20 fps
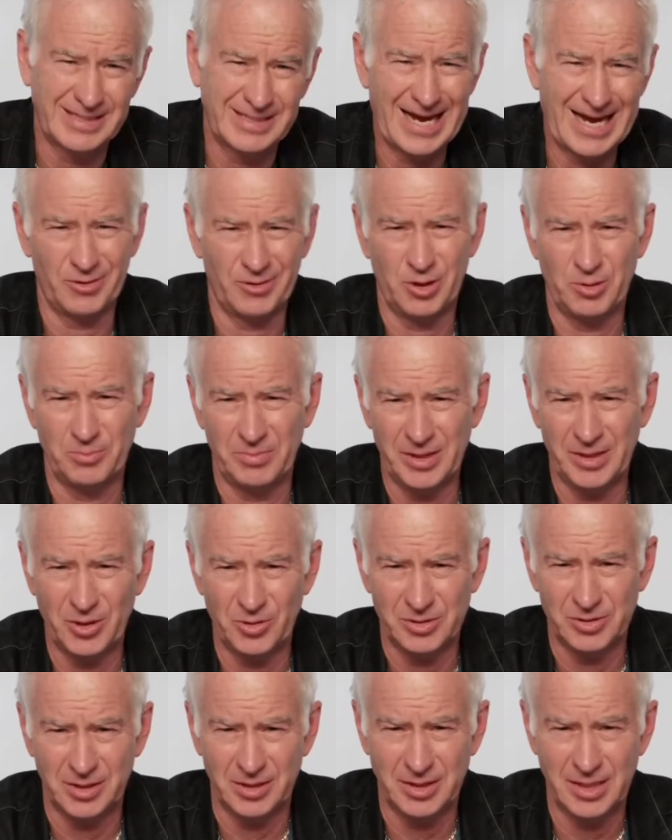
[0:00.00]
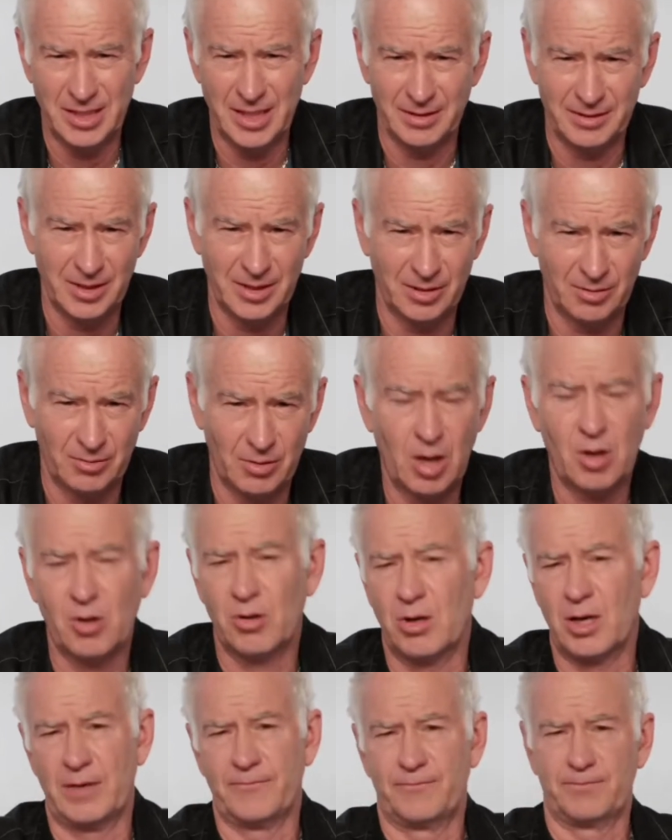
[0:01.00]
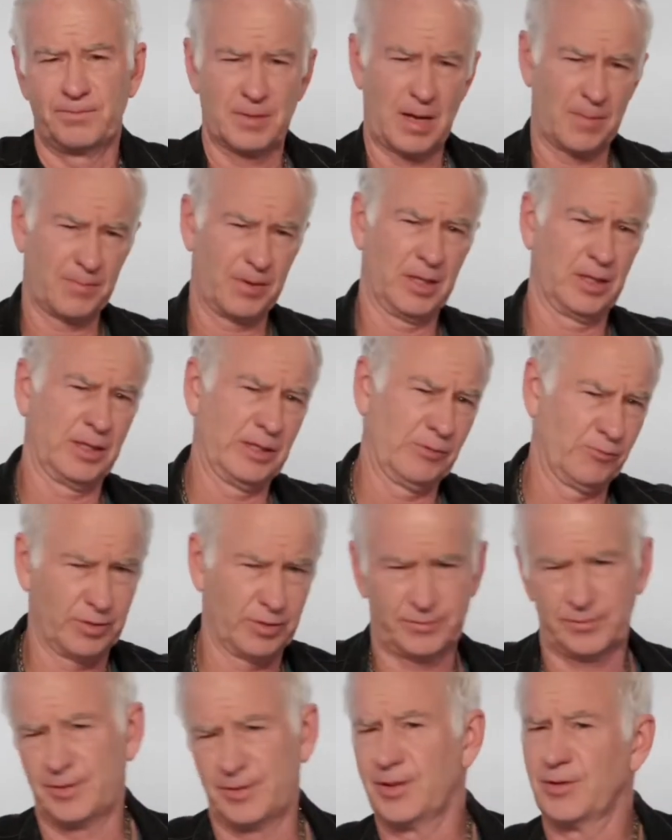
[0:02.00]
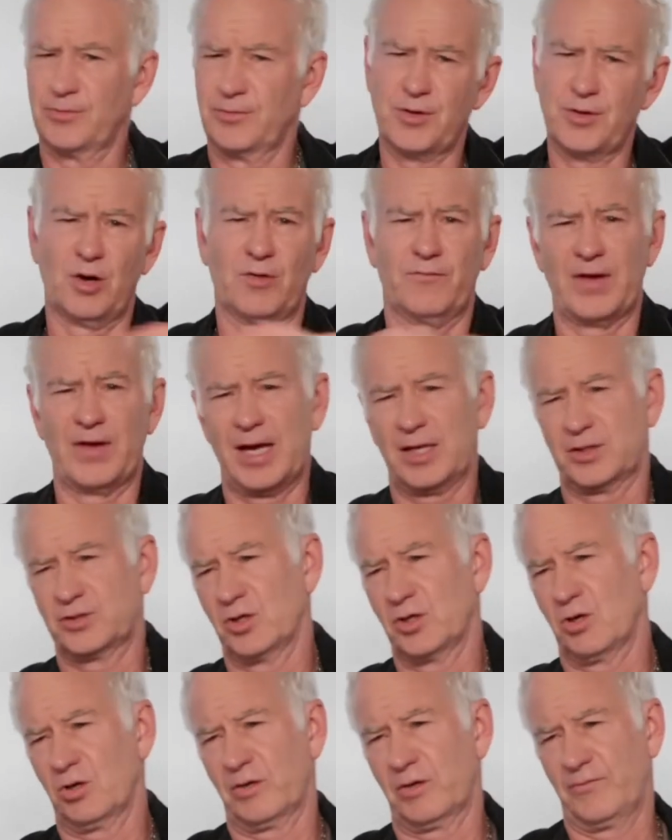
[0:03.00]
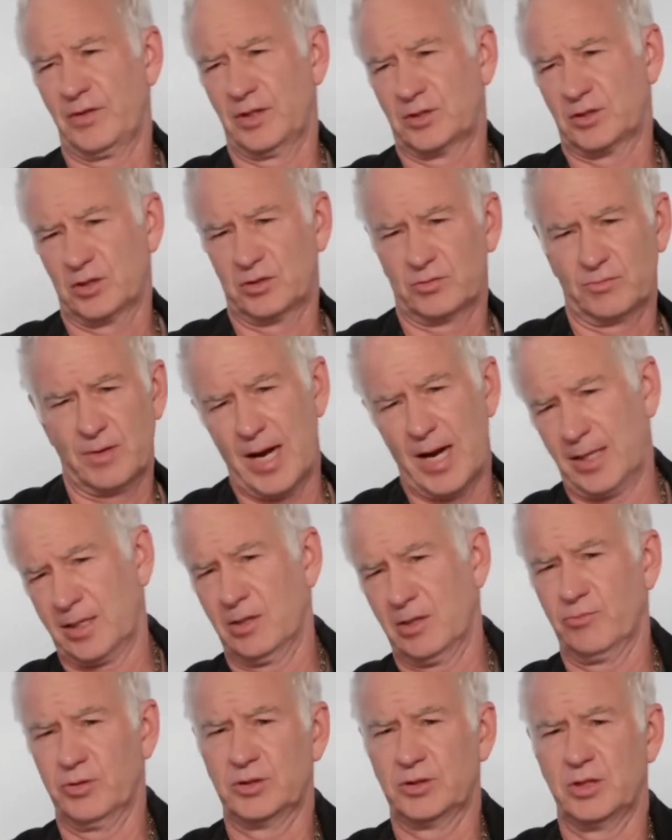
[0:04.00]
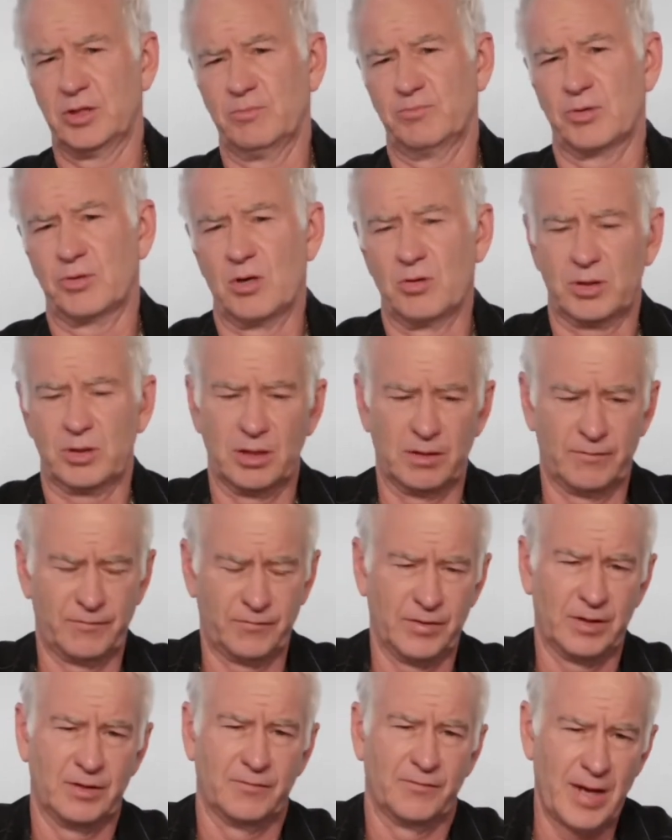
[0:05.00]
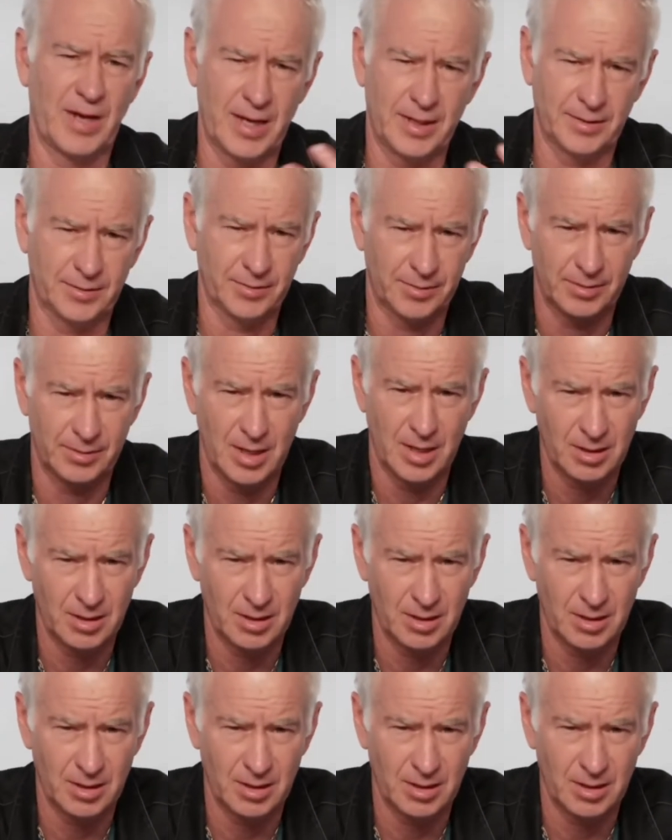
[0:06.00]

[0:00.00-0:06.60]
I doubt you'd be using, I'm hitting with, Novak Djokovic's racket, which he broke in a fit of anger.